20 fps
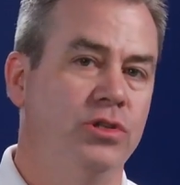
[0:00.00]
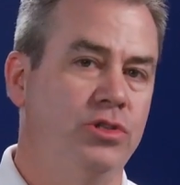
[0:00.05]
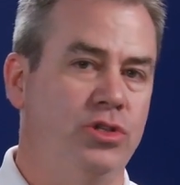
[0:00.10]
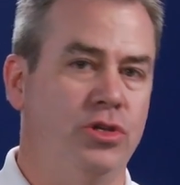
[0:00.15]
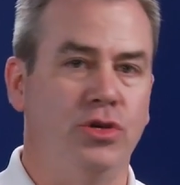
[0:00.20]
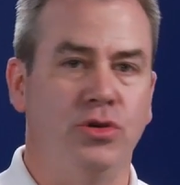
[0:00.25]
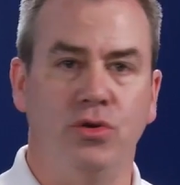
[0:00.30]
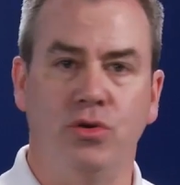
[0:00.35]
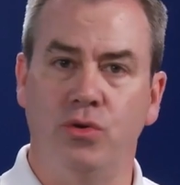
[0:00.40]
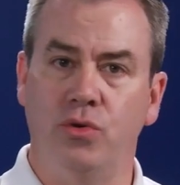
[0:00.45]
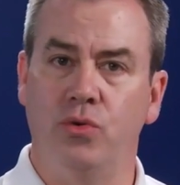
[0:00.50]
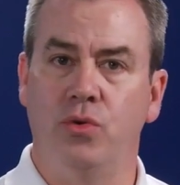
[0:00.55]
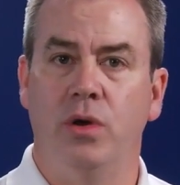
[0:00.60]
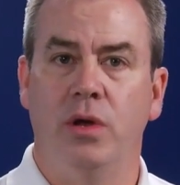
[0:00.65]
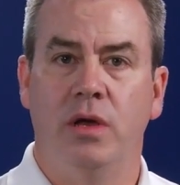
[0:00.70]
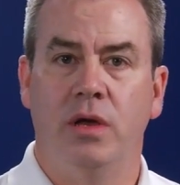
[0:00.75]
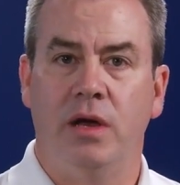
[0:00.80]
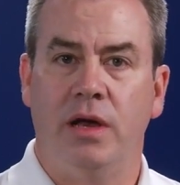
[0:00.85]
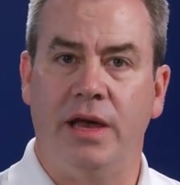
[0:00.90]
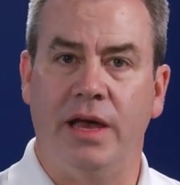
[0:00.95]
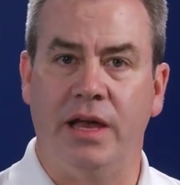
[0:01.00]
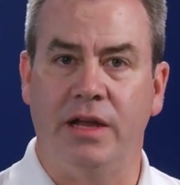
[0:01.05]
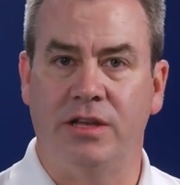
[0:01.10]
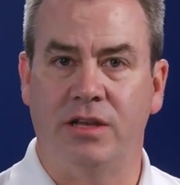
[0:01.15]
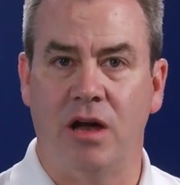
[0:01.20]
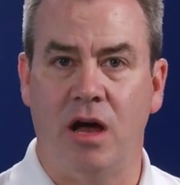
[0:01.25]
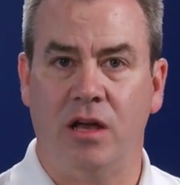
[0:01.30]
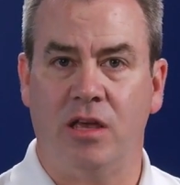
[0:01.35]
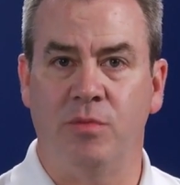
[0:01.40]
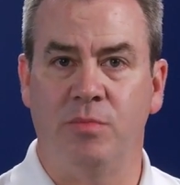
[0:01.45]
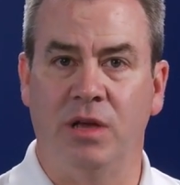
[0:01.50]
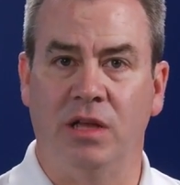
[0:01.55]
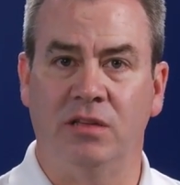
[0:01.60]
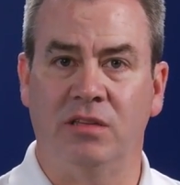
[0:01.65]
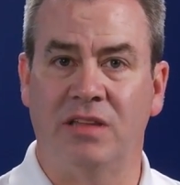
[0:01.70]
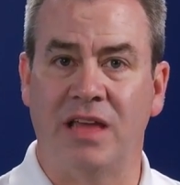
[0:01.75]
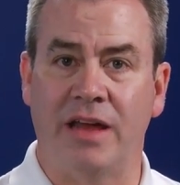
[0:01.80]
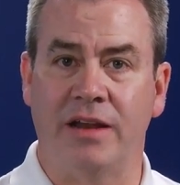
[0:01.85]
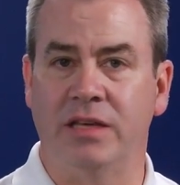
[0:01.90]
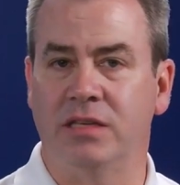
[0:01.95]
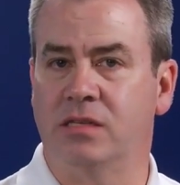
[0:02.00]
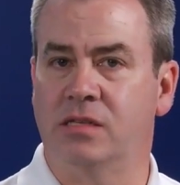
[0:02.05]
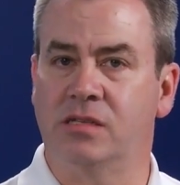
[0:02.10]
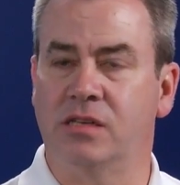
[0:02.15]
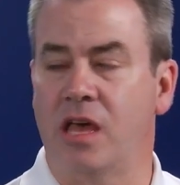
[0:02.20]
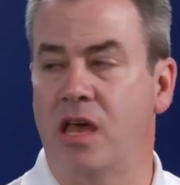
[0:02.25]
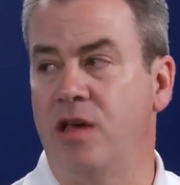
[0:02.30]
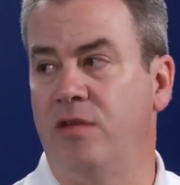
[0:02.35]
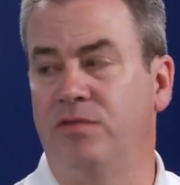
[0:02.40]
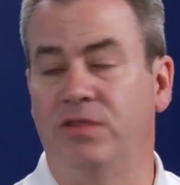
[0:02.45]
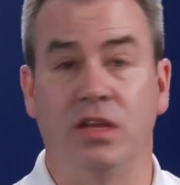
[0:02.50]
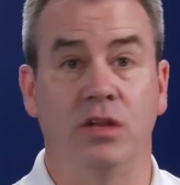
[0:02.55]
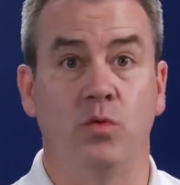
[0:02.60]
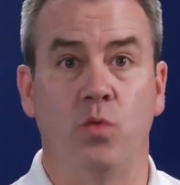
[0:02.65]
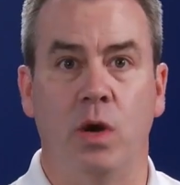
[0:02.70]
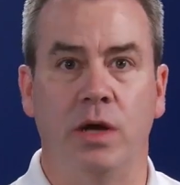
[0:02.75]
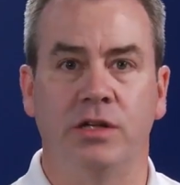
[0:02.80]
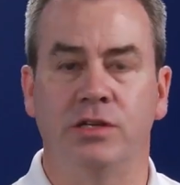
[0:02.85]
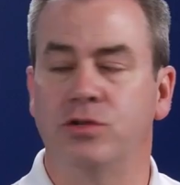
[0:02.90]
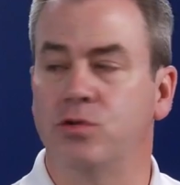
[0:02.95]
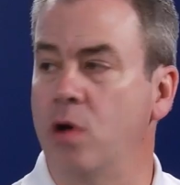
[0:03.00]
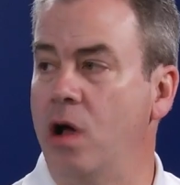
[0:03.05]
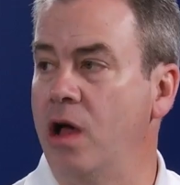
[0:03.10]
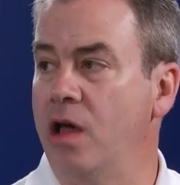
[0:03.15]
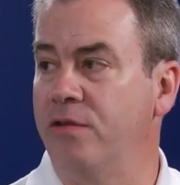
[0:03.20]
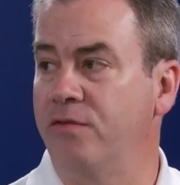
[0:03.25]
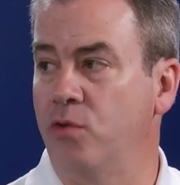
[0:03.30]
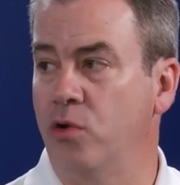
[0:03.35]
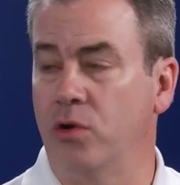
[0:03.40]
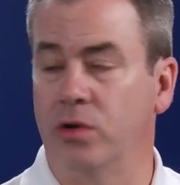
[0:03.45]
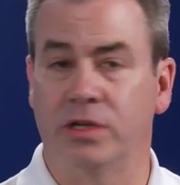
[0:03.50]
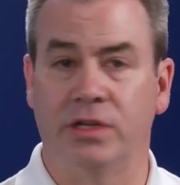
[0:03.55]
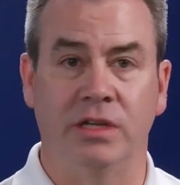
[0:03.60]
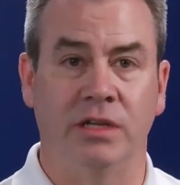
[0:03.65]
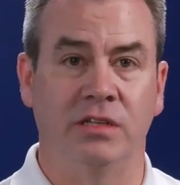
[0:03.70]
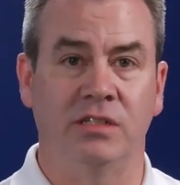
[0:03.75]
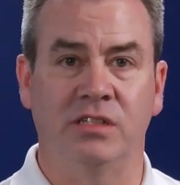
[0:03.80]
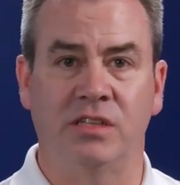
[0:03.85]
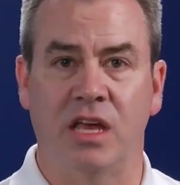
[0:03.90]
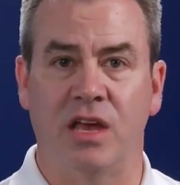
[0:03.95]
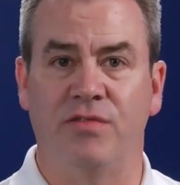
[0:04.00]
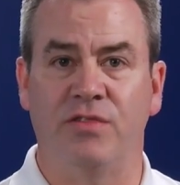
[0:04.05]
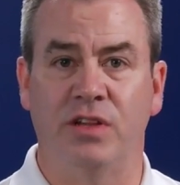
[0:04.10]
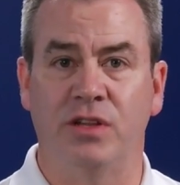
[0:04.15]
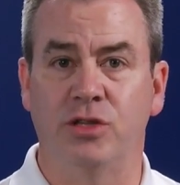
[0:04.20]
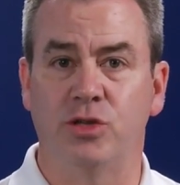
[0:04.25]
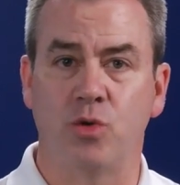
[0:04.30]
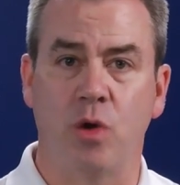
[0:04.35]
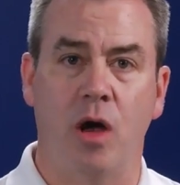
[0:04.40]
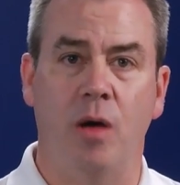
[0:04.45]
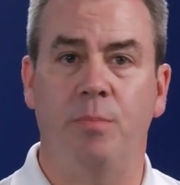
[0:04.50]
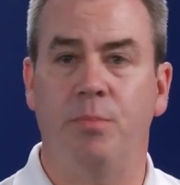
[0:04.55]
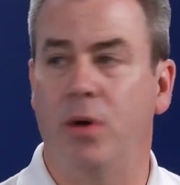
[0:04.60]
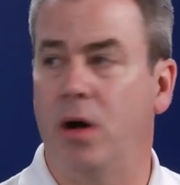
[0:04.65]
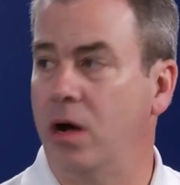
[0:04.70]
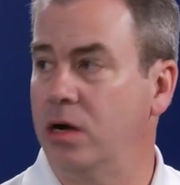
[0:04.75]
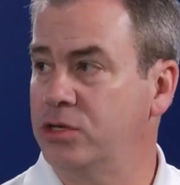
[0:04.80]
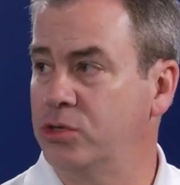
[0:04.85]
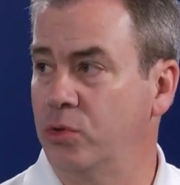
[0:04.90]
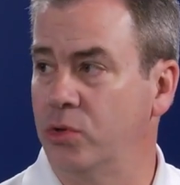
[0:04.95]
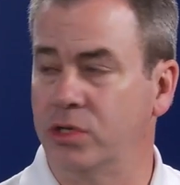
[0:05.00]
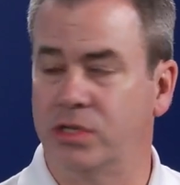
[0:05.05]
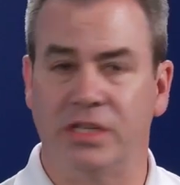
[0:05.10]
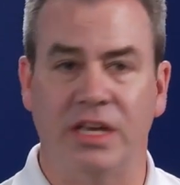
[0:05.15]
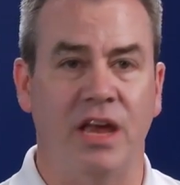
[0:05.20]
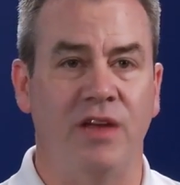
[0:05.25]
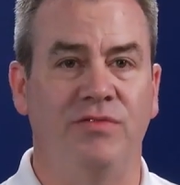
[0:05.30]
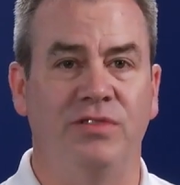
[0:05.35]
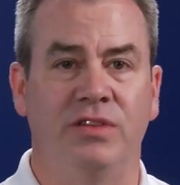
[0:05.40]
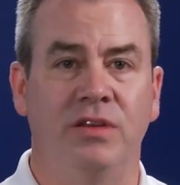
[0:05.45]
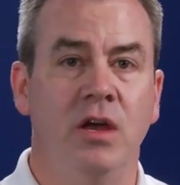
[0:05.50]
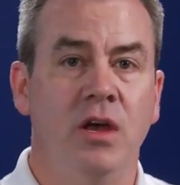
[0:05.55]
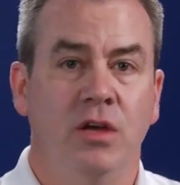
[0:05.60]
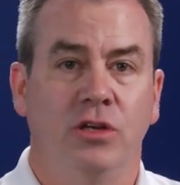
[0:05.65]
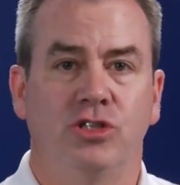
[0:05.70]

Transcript: to a document that is saved in OneDrive or to save in Dropbox or saved